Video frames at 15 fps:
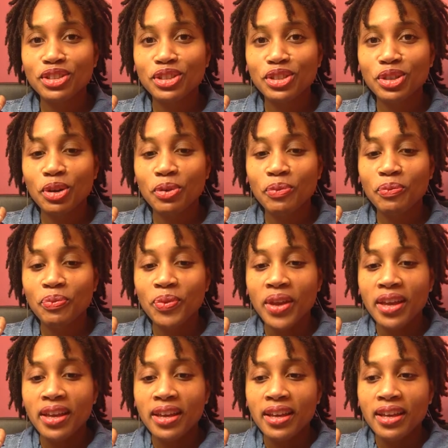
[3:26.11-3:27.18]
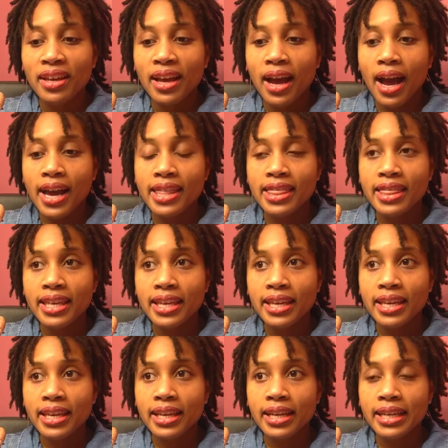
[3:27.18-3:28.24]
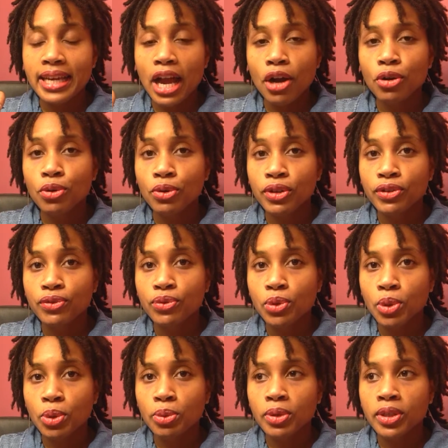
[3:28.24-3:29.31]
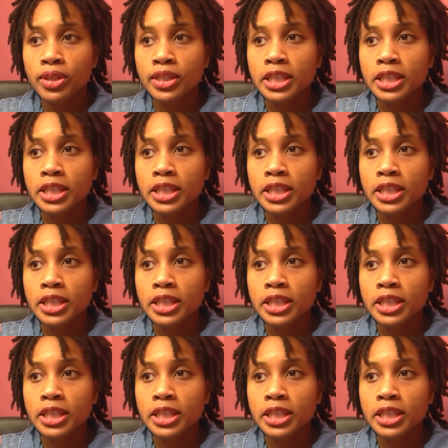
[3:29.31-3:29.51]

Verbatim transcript: So I think now going forward,